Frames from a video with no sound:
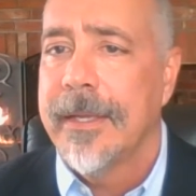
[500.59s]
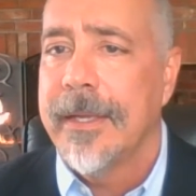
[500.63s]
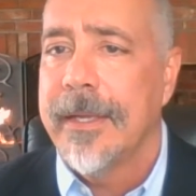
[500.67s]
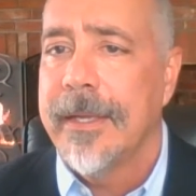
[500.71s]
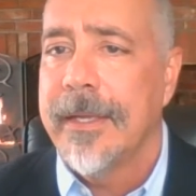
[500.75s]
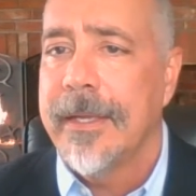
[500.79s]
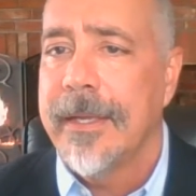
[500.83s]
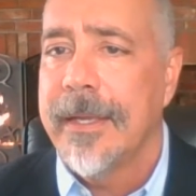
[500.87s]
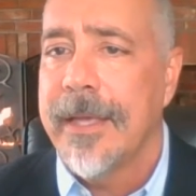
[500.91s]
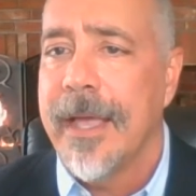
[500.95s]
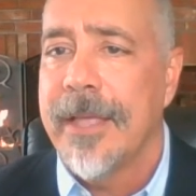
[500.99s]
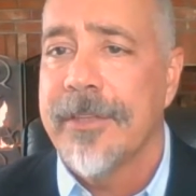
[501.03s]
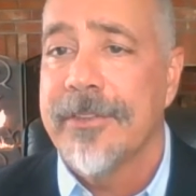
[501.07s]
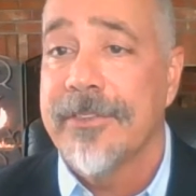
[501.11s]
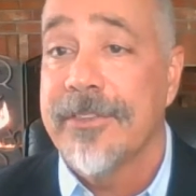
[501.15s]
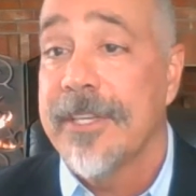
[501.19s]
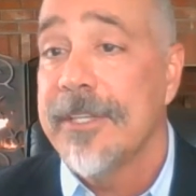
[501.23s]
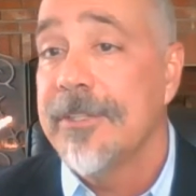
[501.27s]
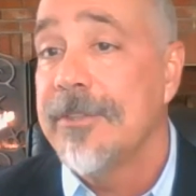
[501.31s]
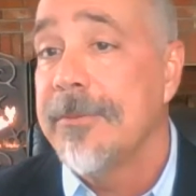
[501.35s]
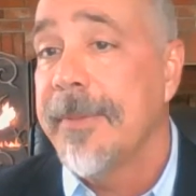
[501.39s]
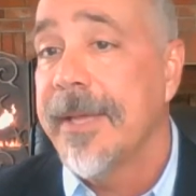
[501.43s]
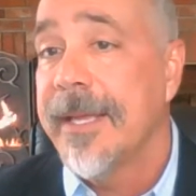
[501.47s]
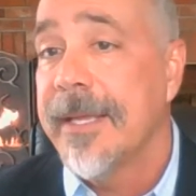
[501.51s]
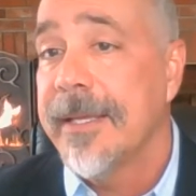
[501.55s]
I'll
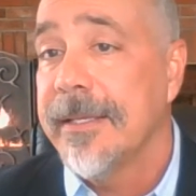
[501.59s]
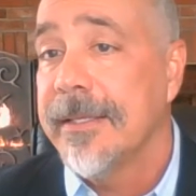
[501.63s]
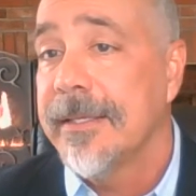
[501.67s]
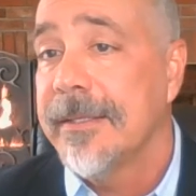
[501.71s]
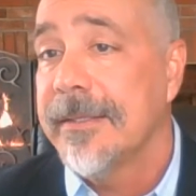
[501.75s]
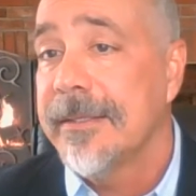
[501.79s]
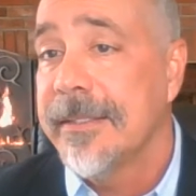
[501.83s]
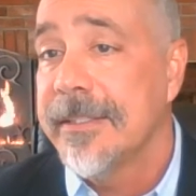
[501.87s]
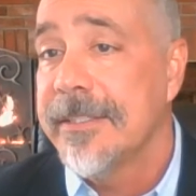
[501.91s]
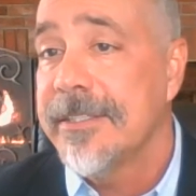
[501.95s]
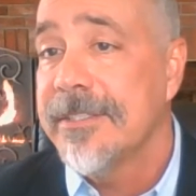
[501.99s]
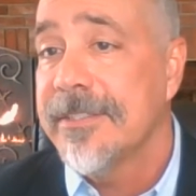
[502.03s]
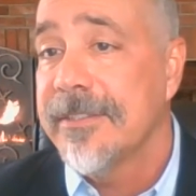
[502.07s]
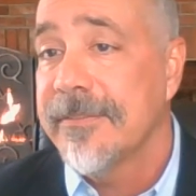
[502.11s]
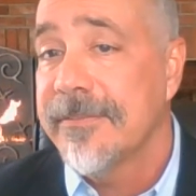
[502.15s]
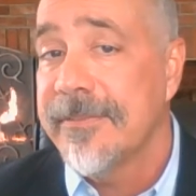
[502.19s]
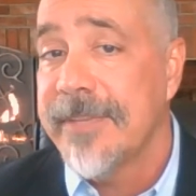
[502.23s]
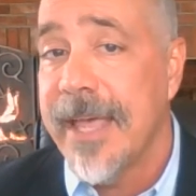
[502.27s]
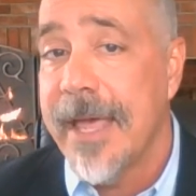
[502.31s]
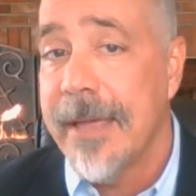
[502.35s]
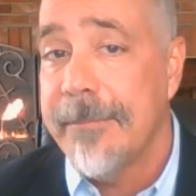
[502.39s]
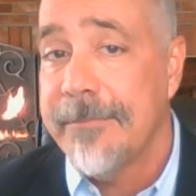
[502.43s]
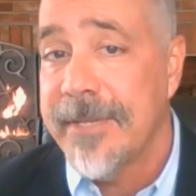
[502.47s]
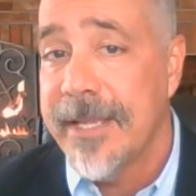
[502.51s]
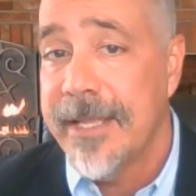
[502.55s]
send you my list of
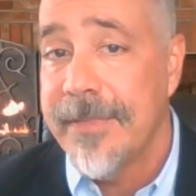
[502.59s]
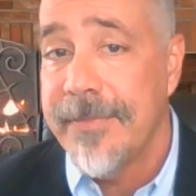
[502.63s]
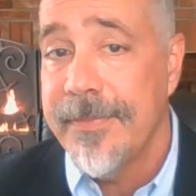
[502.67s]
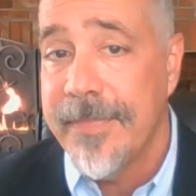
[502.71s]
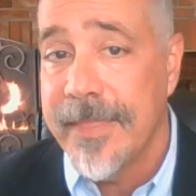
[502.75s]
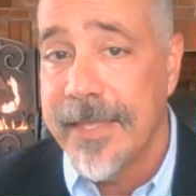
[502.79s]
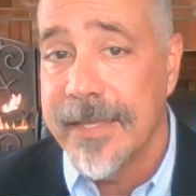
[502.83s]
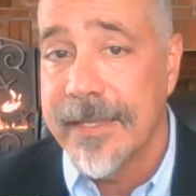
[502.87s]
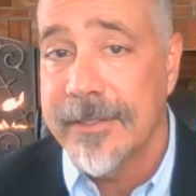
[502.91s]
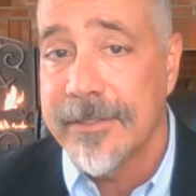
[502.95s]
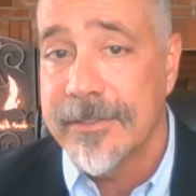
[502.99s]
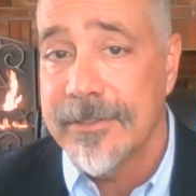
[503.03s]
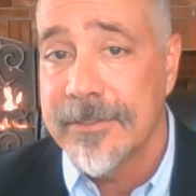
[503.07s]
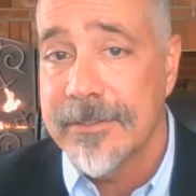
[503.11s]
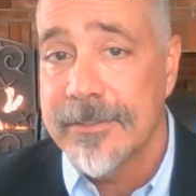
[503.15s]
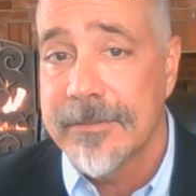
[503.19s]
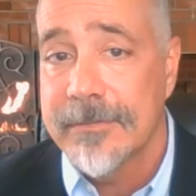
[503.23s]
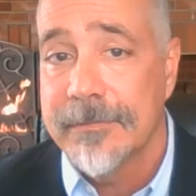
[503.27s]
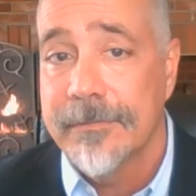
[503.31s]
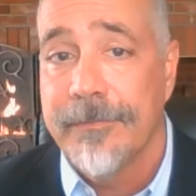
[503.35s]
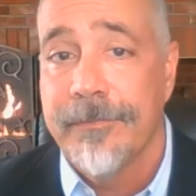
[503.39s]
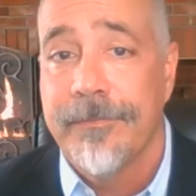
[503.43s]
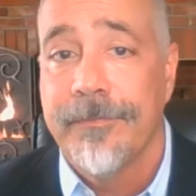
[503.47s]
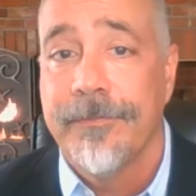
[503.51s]
top 10 things